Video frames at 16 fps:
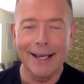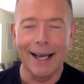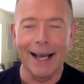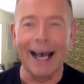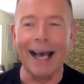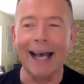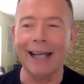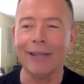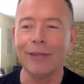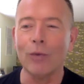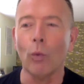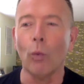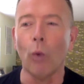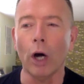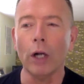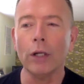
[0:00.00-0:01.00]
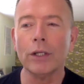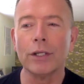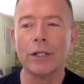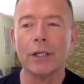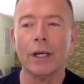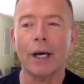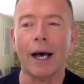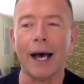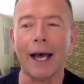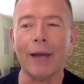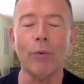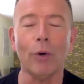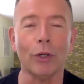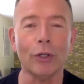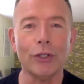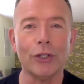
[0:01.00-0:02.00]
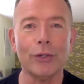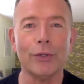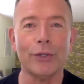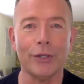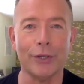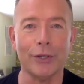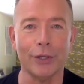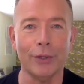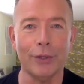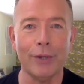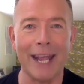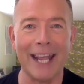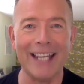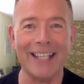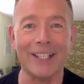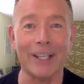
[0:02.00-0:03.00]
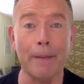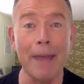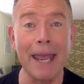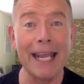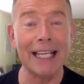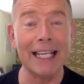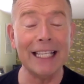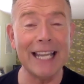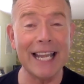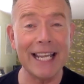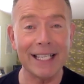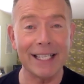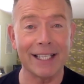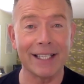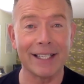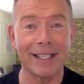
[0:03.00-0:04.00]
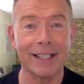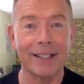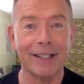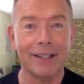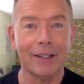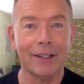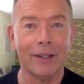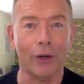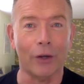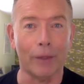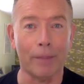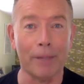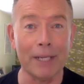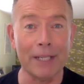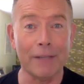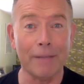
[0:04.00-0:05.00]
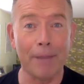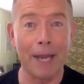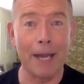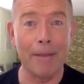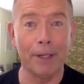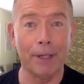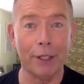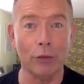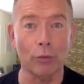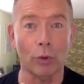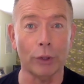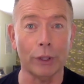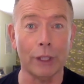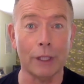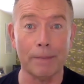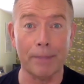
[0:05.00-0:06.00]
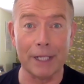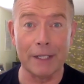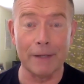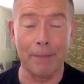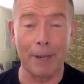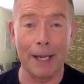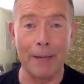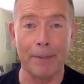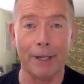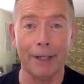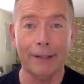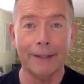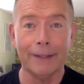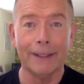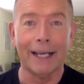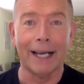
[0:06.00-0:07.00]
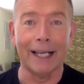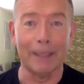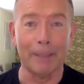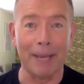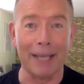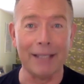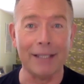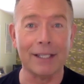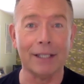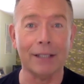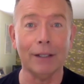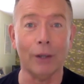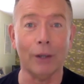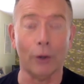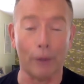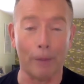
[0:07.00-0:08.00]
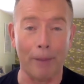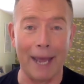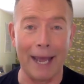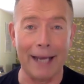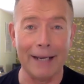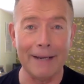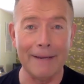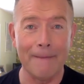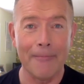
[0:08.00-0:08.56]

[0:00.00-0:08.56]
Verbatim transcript: And what I want you to do is to make a list on a piece of paper. You will need a piece of paper and a pencil or a pen.